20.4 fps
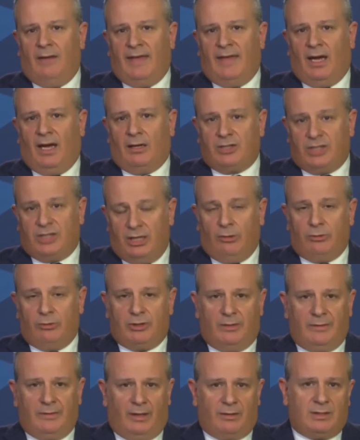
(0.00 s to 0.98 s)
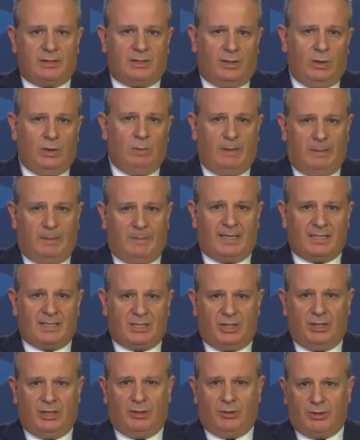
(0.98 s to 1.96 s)
they are children, those two Bibas
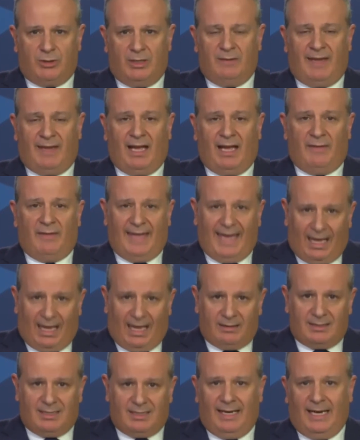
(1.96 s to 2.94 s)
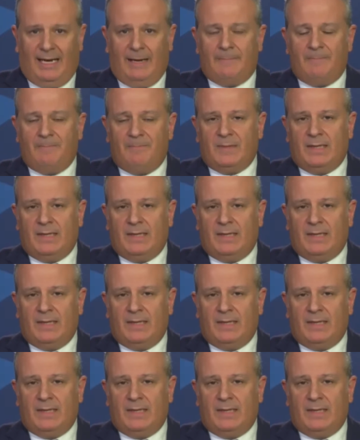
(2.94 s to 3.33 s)
children, they are the elderly,